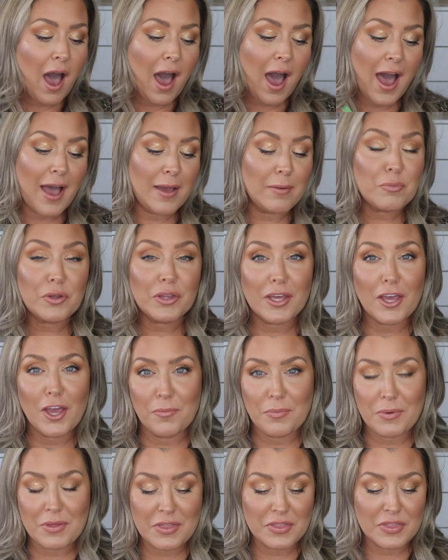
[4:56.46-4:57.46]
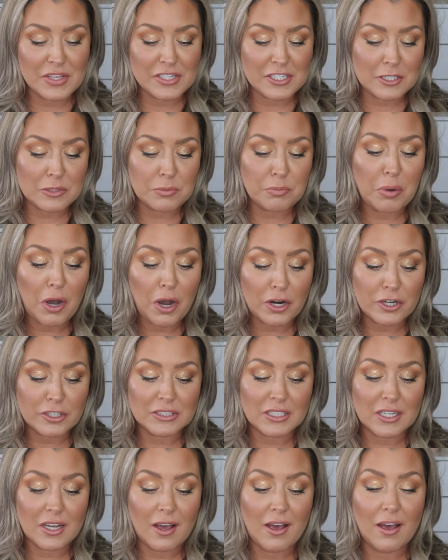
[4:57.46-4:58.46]
I'm really hoping that this is
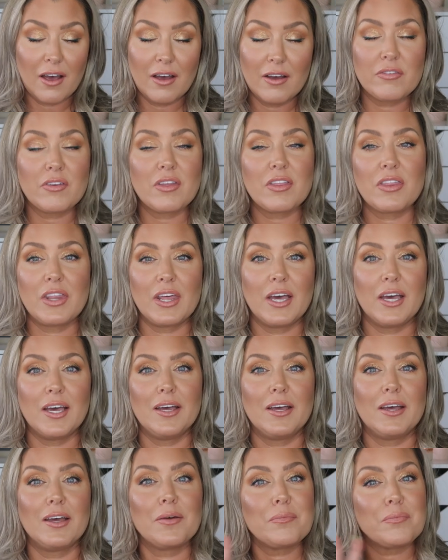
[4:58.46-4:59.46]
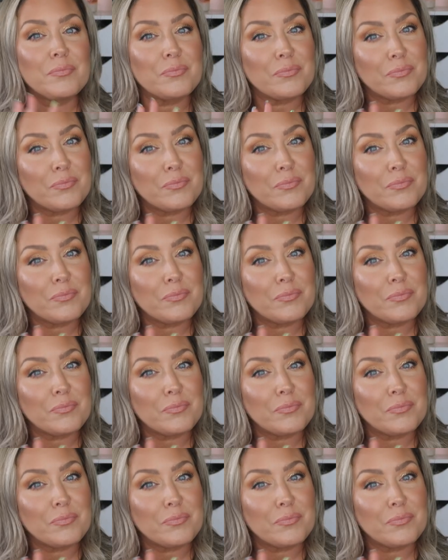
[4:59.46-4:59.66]
part of the